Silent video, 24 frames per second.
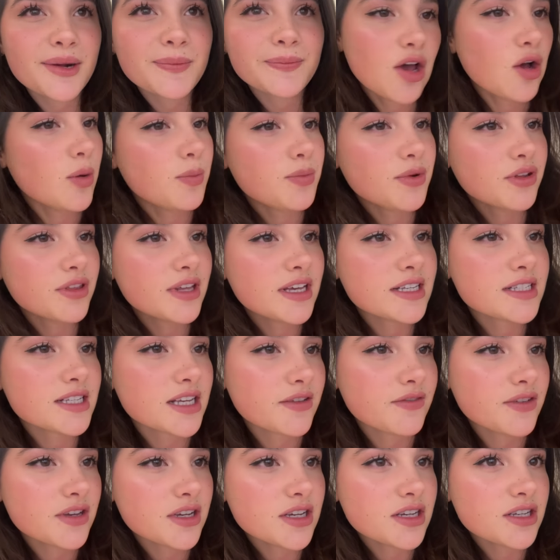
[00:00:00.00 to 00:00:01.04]
Hope your
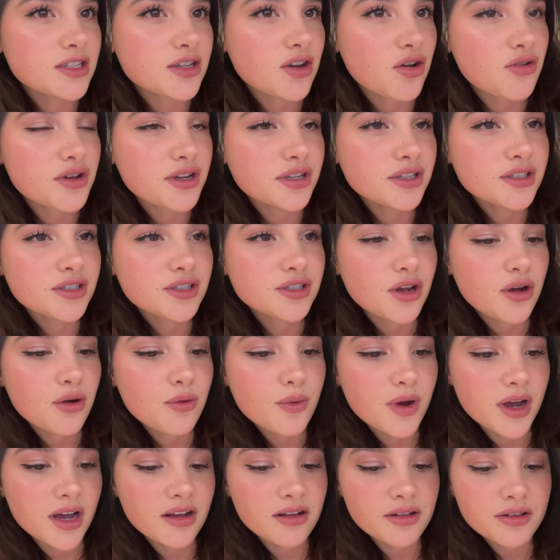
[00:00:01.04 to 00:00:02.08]
Thanksgiving is going so
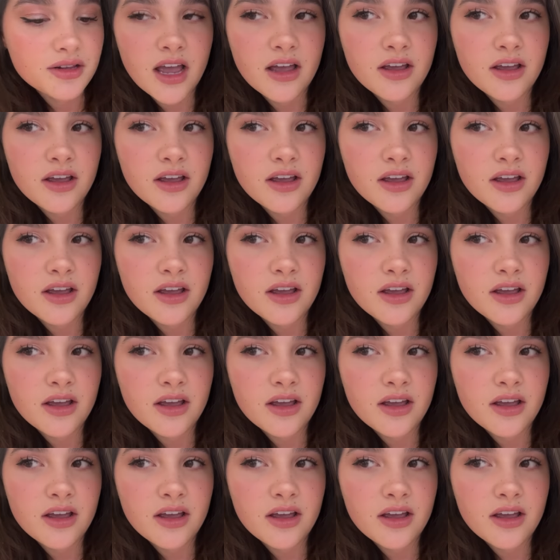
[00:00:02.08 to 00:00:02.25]
well.